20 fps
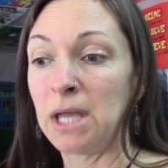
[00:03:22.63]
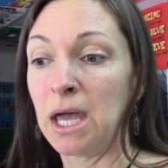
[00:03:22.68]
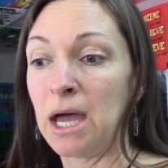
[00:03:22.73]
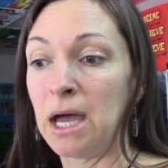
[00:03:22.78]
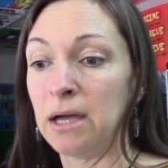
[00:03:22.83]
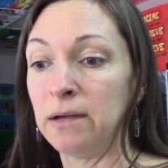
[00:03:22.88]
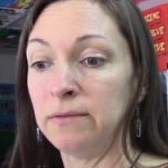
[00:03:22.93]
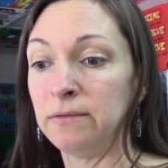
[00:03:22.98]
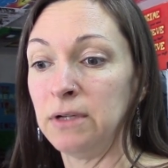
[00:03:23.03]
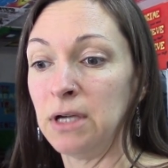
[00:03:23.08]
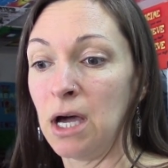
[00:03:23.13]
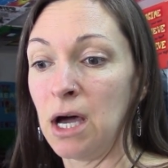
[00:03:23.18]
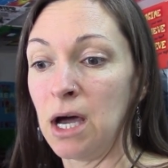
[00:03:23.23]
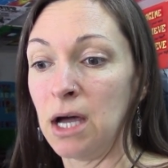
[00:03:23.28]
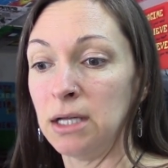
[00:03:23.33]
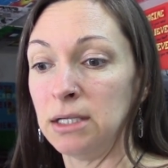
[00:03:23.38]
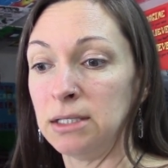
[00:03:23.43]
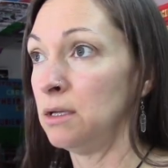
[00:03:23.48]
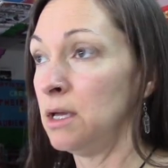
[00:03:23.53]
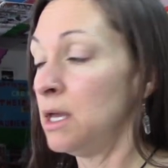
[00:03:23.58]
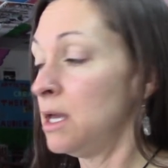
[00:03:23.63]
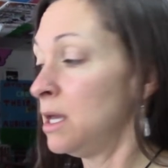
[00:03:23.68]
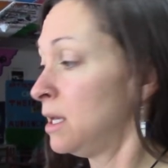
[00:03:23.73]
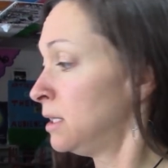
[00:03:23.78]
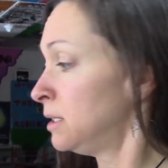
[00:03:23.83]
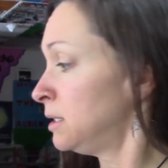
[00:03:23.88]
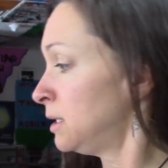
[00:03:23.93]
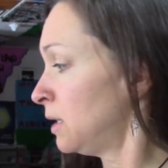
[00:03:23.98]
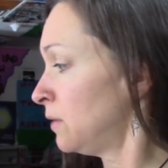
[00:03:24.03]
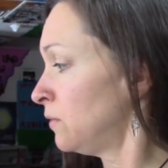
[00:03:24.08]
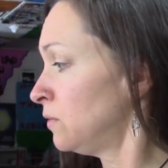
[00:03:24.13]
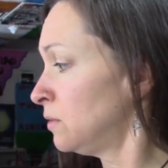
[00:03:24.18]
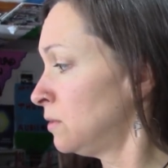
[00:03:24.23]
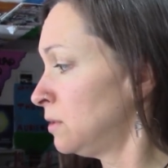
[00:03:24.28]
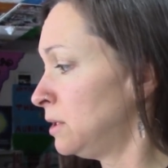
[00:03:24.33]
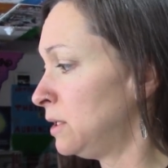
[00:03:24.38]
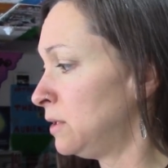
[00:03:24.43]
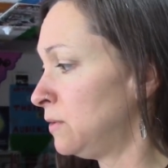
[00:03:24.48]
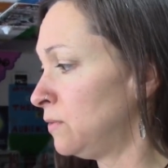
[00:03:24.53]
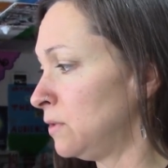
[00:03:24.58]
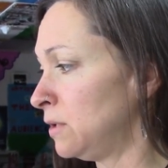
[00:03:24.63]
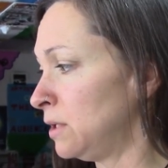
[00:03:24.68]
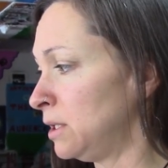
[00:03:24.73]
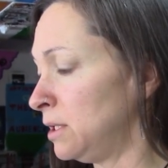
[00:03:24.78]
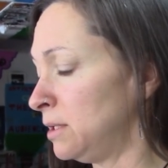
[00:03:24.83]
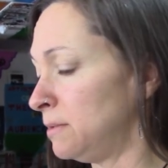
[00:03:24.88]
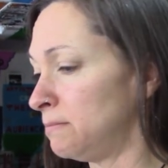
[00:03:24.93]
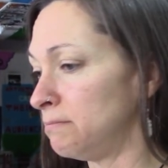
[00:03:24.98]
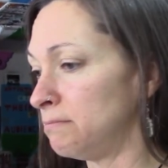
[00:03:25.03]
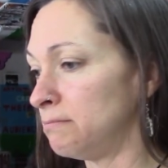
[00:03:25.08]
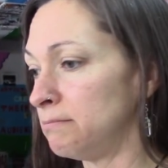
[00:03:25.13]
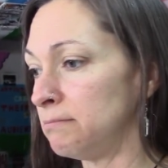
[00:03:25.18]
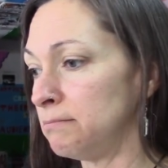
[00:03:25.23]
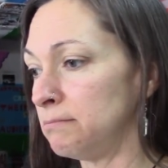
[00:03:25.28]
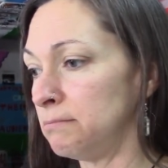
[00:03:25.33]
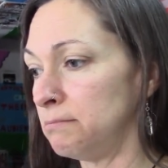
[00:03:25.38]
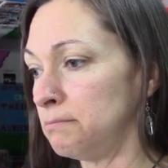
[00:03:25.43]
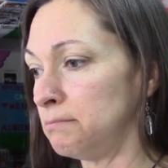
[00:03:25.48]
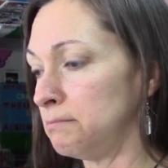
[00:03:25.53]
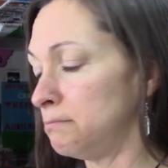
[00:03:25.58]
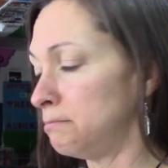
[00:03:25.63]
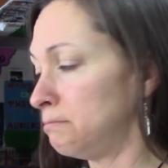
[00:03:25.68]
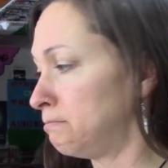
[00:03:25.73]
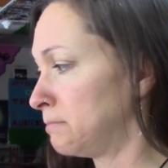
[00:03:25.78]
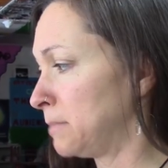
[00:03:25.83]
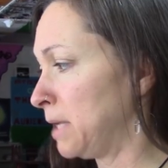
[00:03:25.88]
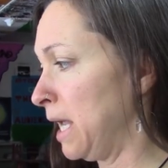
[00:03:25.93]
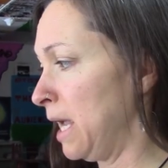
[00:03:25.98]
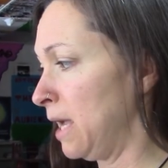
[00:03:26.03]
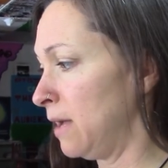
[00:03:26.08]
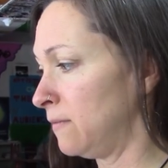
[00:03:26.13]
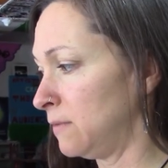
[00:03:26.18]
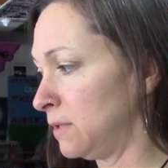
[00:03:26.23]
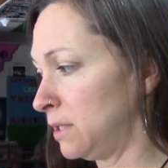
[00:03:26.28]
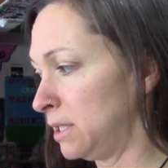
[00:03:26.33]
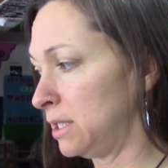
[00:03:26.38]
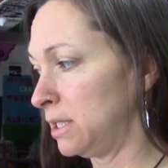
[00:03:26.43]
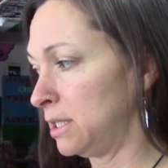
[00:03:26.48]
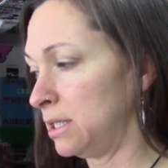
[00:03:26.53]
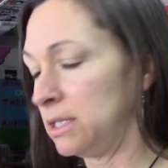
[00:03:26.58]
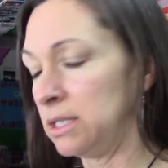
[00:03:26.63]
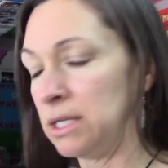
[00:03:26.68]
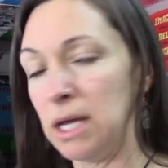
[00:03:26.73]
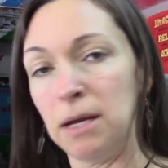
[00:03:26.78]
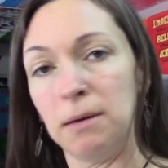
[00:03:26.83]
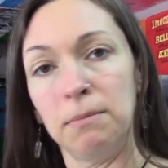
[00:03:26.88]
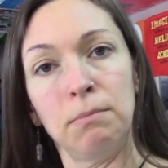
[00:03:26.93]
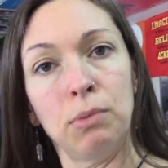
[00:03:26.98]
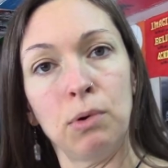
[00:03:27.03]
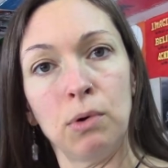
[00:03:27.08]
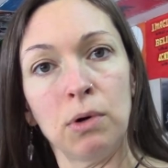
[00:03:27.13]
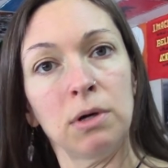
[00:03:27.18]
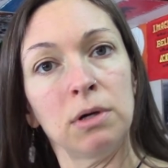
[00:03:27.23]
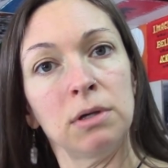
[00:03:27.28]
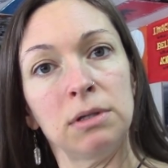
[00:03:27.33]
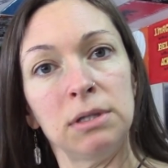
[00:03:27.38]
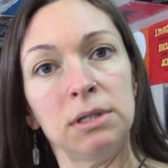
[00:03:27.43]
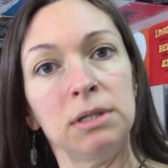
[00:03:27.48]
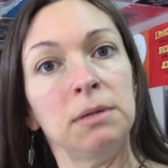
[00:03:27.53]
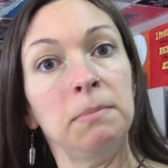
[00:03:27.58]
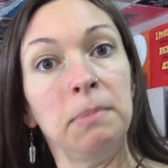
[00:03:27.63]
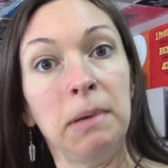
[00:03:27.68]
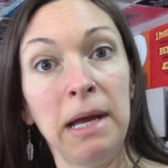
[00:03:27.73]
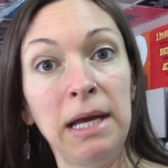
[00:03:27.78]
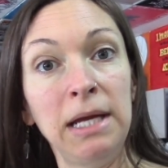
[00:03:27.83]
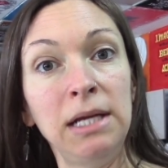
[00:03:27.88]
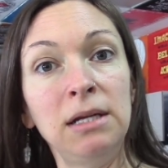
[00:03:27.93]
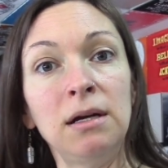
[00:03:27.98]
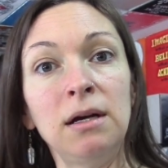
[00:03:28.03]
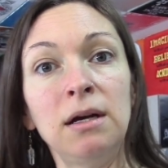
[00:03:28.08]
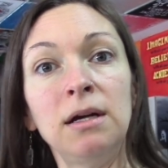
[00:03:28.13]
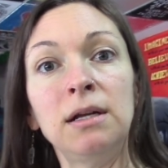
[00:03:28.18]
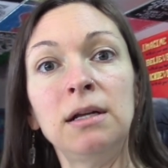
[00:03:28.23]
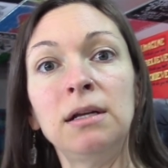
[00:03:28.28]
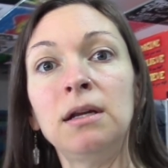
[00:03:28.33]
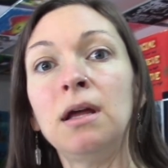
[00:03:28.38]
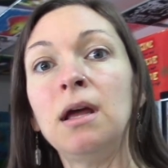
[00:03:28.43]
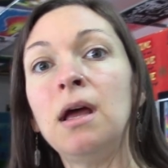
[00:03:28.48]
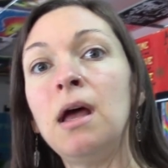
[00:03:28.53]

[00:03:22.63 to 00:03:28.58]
I've got several different canvases and boards to paint on.